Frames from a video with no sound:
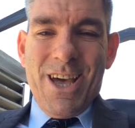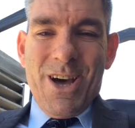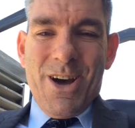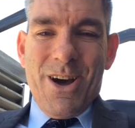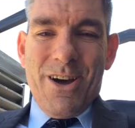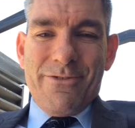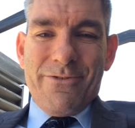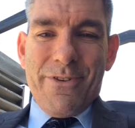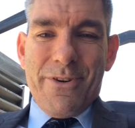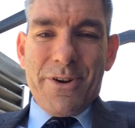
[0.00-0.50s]

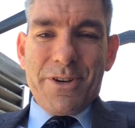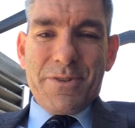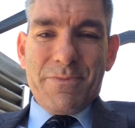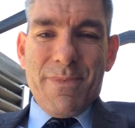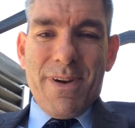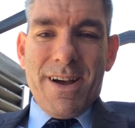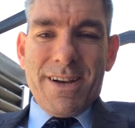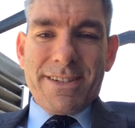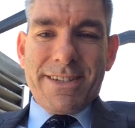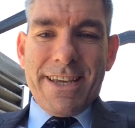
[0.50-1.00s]
Hi folks,
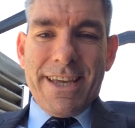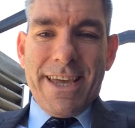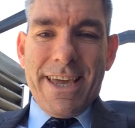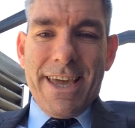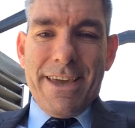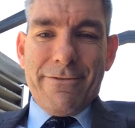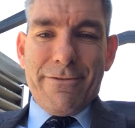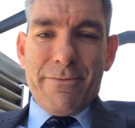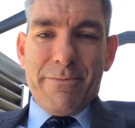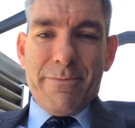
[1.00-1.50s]
Mark
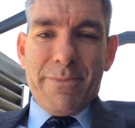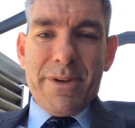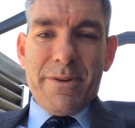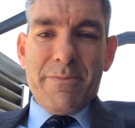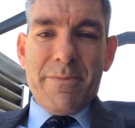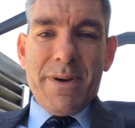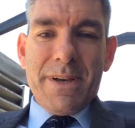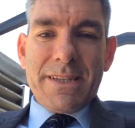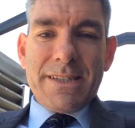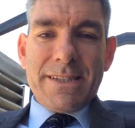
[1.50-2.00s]
T here from
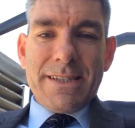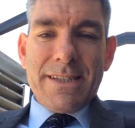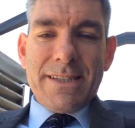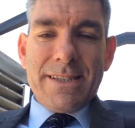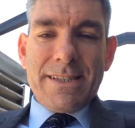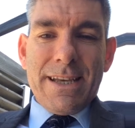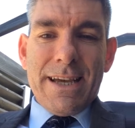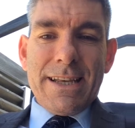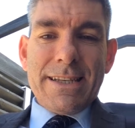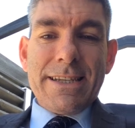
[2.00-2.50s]

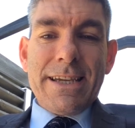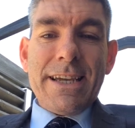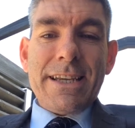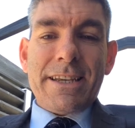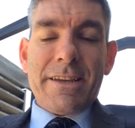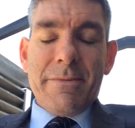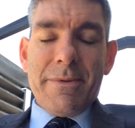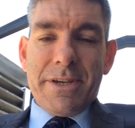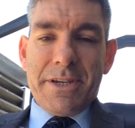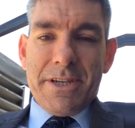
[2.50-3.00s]
Bidbusters. Tiered
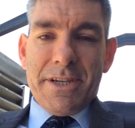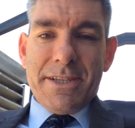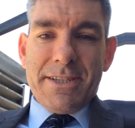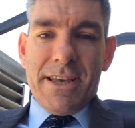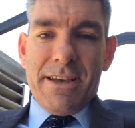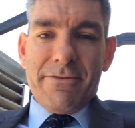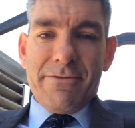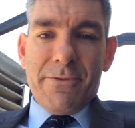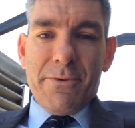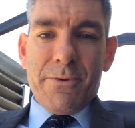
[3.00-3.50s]
commission is
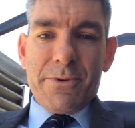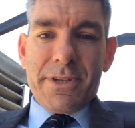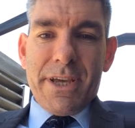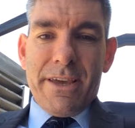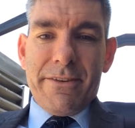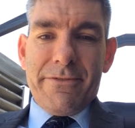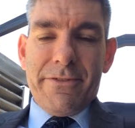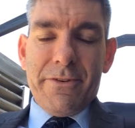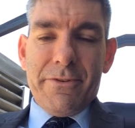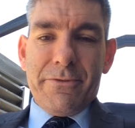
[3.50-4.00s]
our
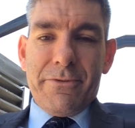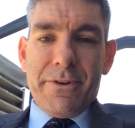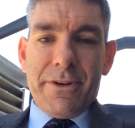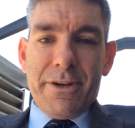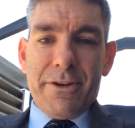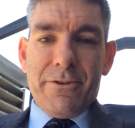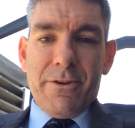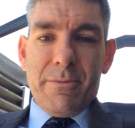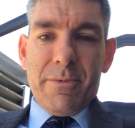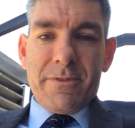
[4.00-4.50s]
forte. Feel free
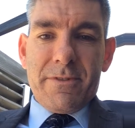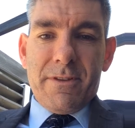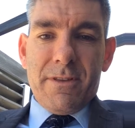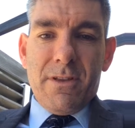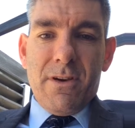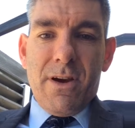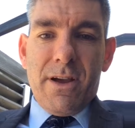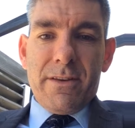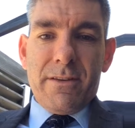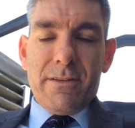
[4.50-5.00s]
to drop us a
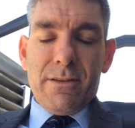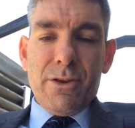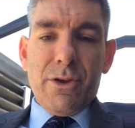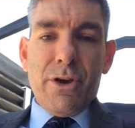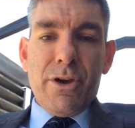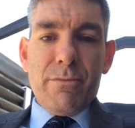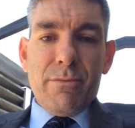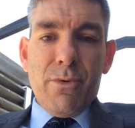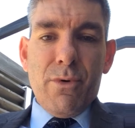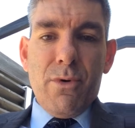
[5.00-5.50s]
line to
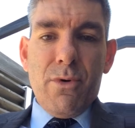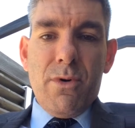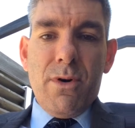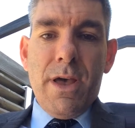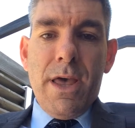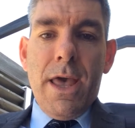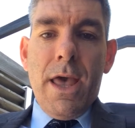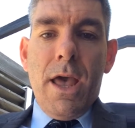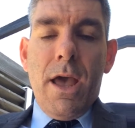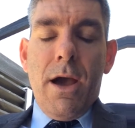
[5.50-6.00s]
learn more.
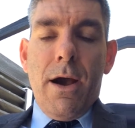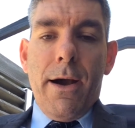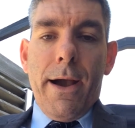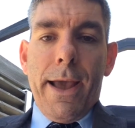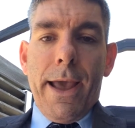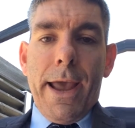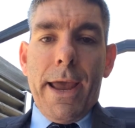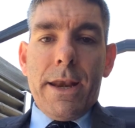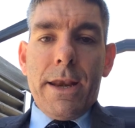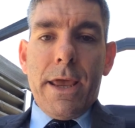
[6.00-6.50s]
I
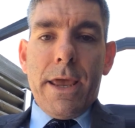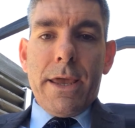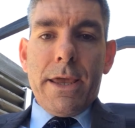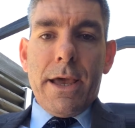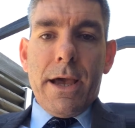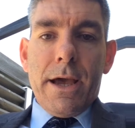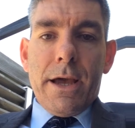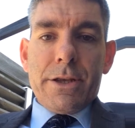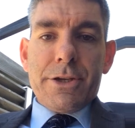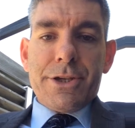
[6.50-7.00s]
had
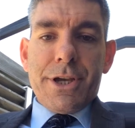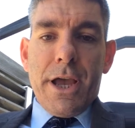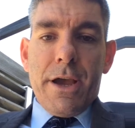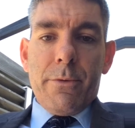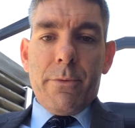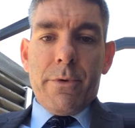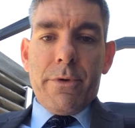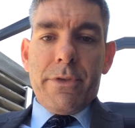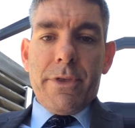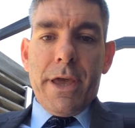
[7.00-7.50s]
a
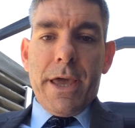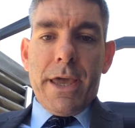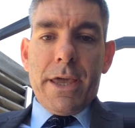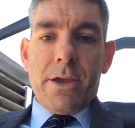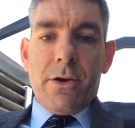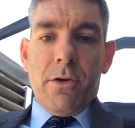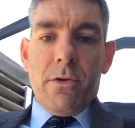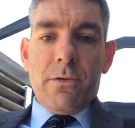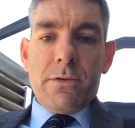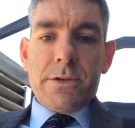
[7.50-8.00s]
chat with a
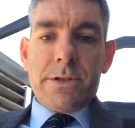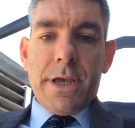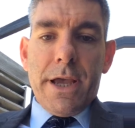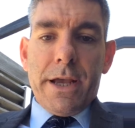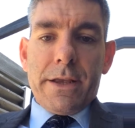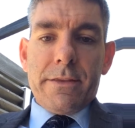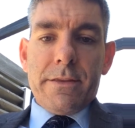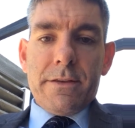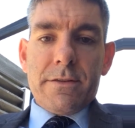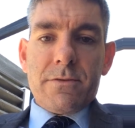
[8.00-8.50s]

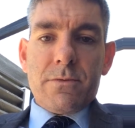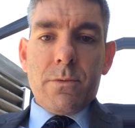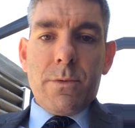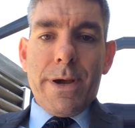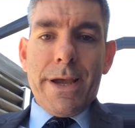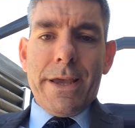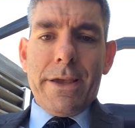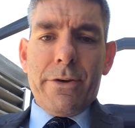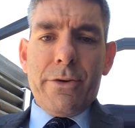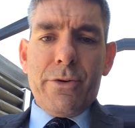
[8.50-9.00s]
contact this
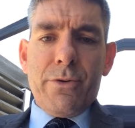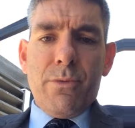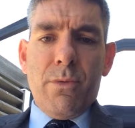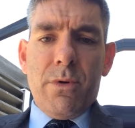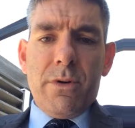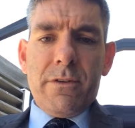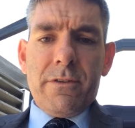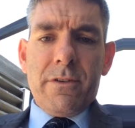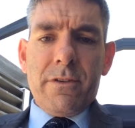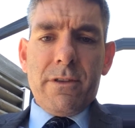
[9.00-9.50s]
week who
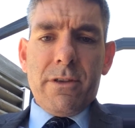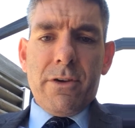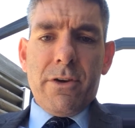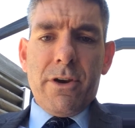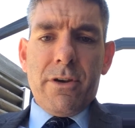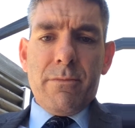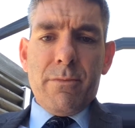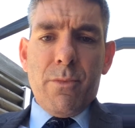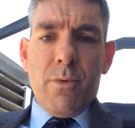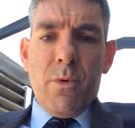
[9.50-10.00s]
wanted to
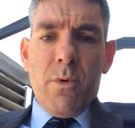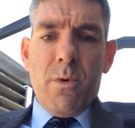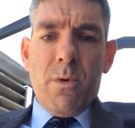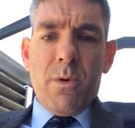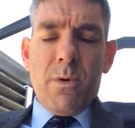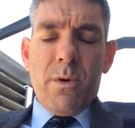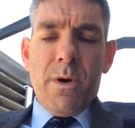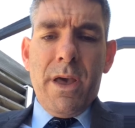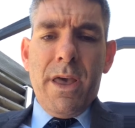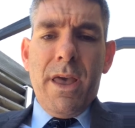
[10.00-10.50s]
learn
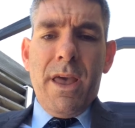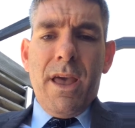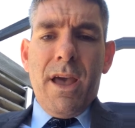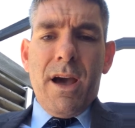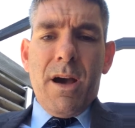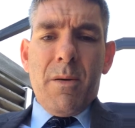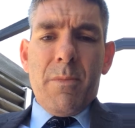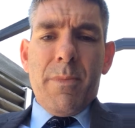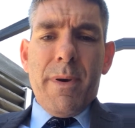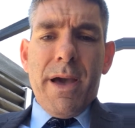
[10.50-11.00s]
more
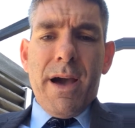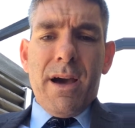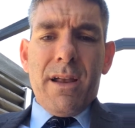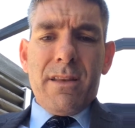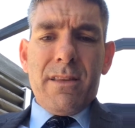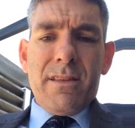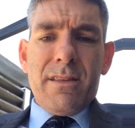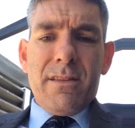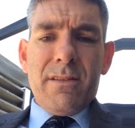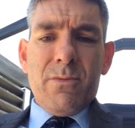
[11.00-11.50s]
about
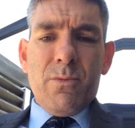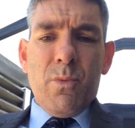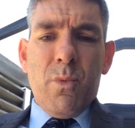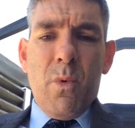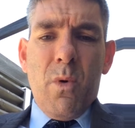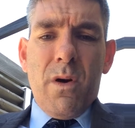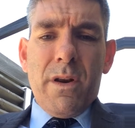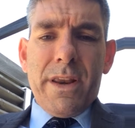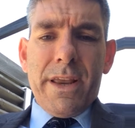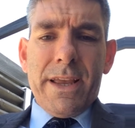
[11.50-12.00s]

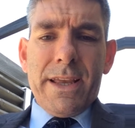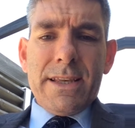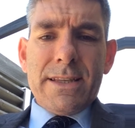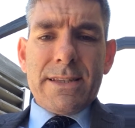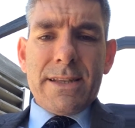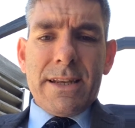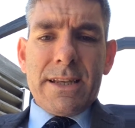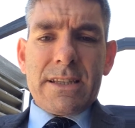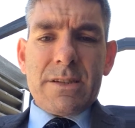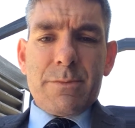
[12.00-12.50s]
what
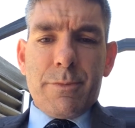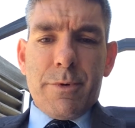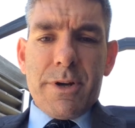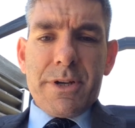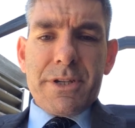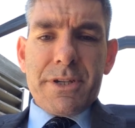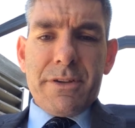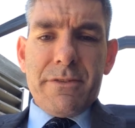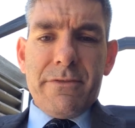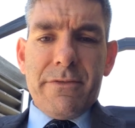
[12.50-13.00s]
is an
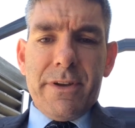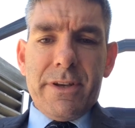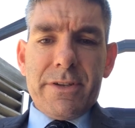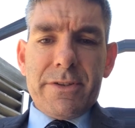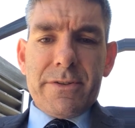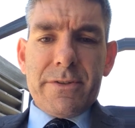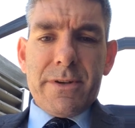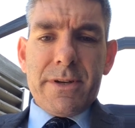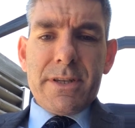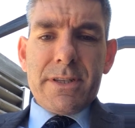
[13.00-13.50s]
expression of
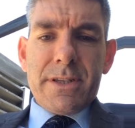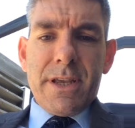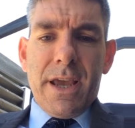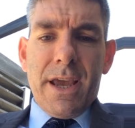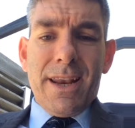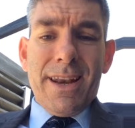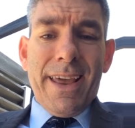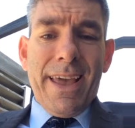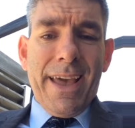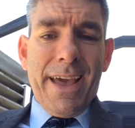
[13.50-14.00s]
interest
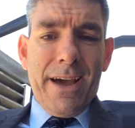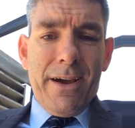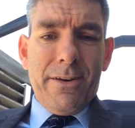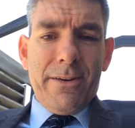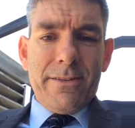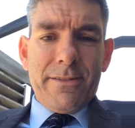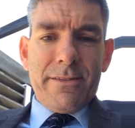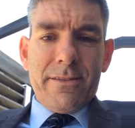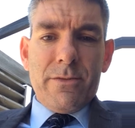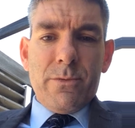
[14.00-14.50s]
and how
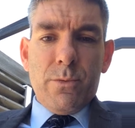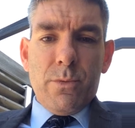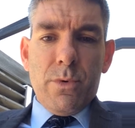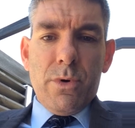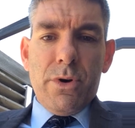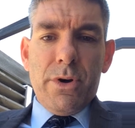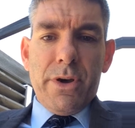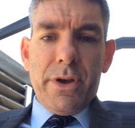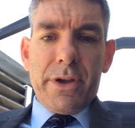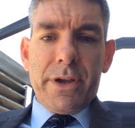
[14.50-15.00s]
does it
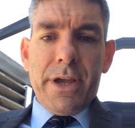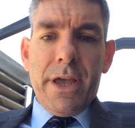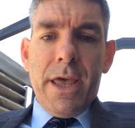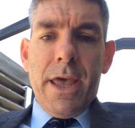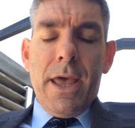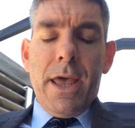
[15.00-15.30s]
work.